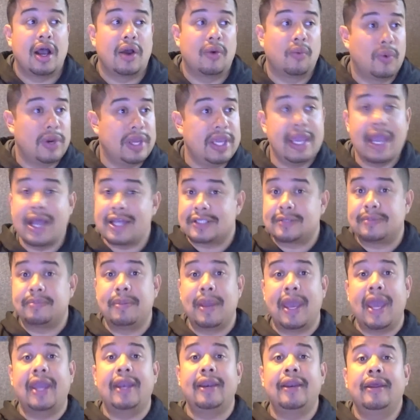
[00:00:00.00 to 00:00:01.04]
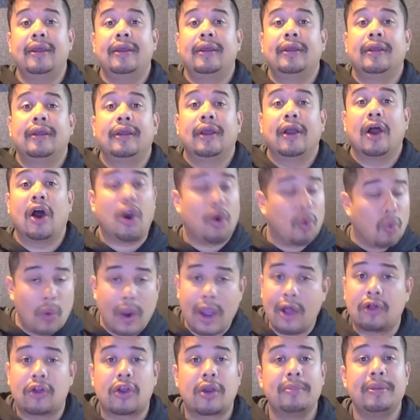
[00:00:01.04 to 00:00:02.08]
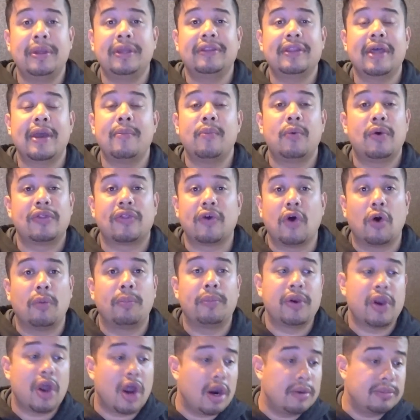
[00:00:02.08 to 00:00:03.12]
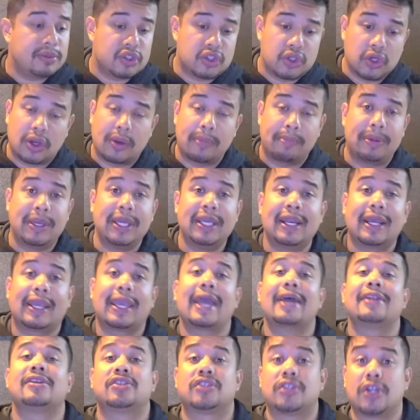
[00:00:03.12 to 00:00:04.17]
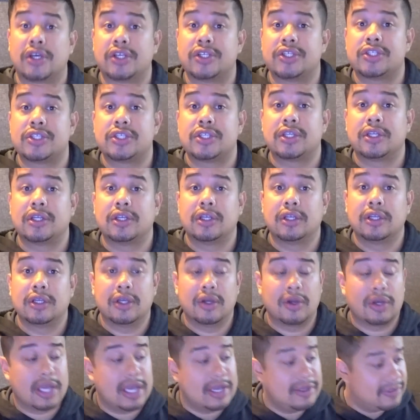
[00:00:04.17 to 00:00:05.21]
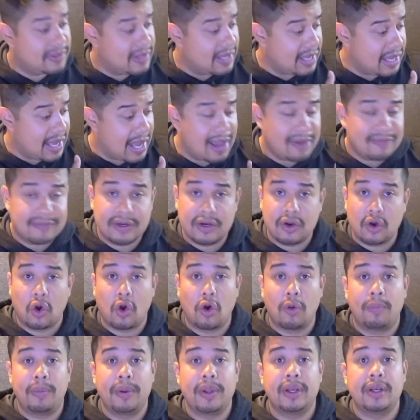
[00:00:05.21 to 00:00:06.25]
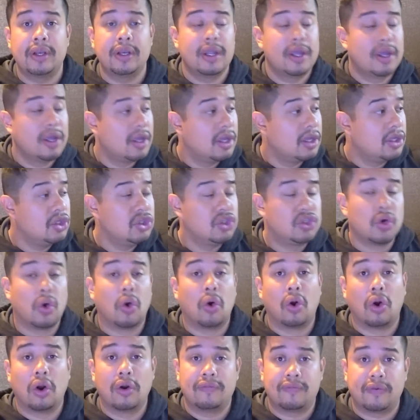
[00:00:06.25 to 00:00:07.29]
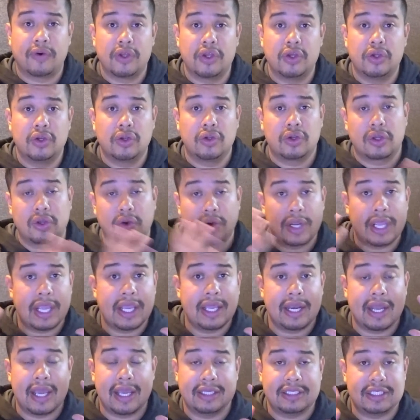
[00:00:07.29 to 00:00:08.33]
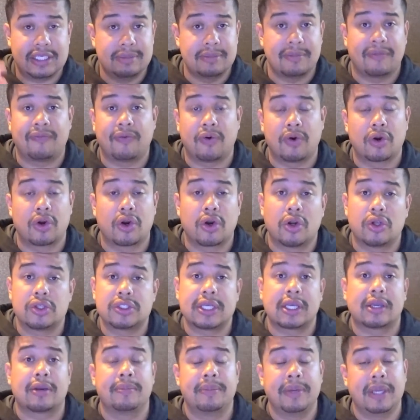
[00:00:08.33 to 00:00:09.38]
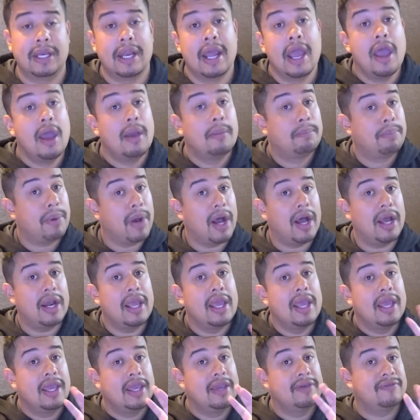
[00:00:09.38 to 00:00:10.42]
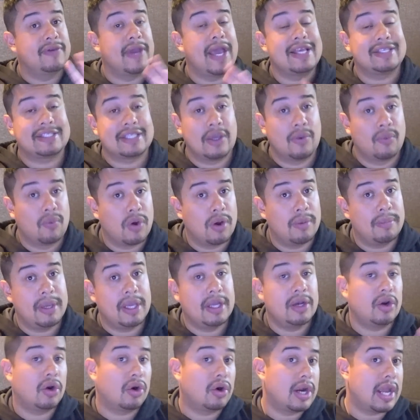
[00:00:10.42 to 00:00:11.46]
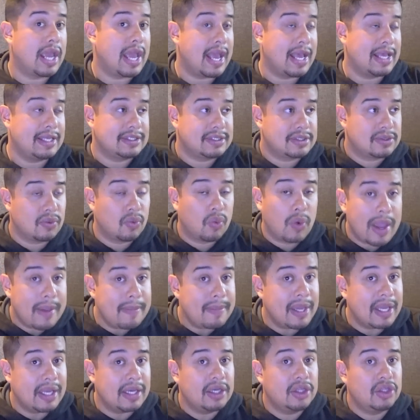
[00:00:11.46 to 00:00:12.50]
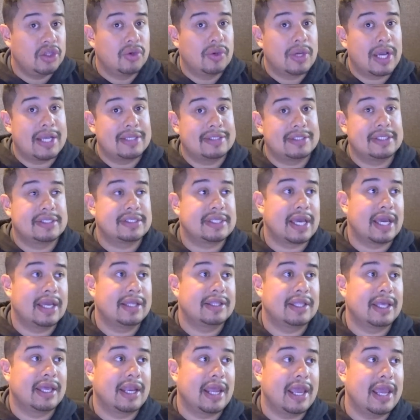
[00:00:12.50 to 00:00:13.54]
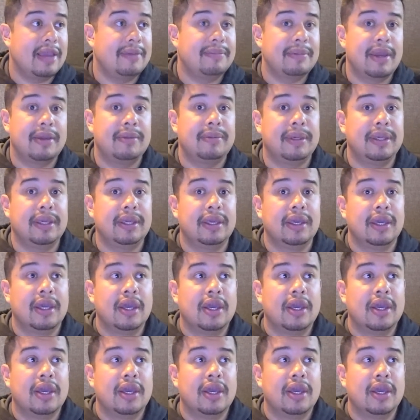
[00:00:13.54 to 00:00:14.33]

We as men are welcoming them with open arms to compete against us. Okay, they have an open door for you to create a team of 4 girls and compete. But if as a woman or as women, you guys decide that, hey, maybe